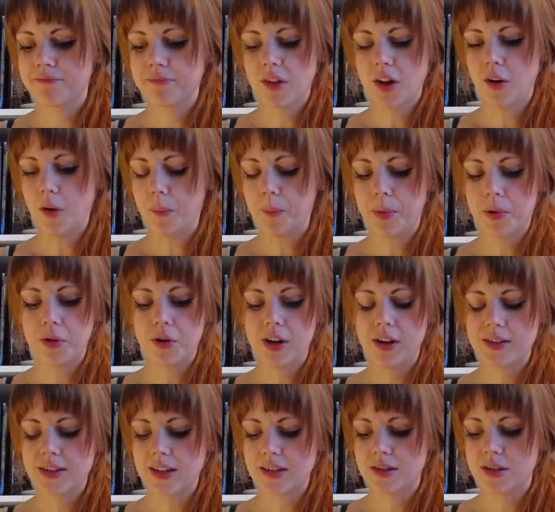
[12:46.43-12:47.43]
on
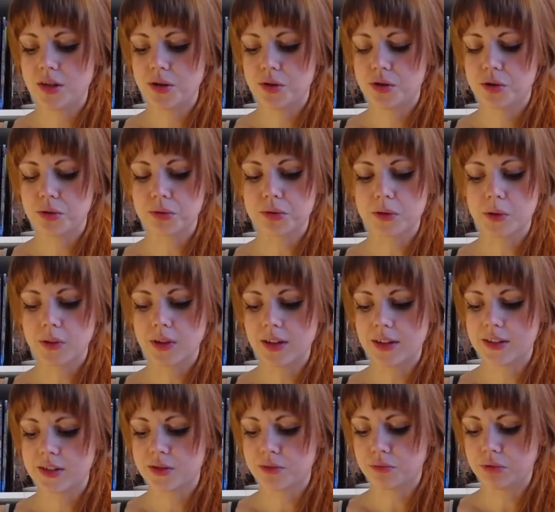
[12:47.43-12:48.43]
point as usual.
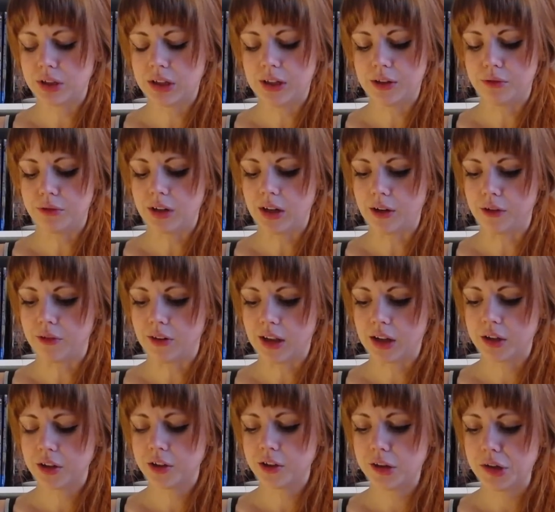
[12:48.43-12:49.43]
It's really
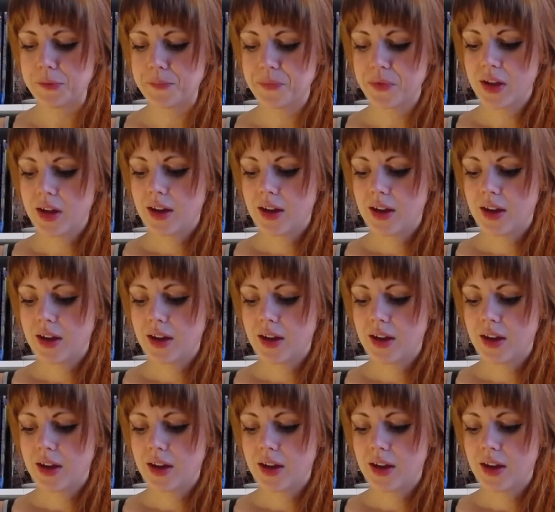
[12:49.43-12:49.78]
good.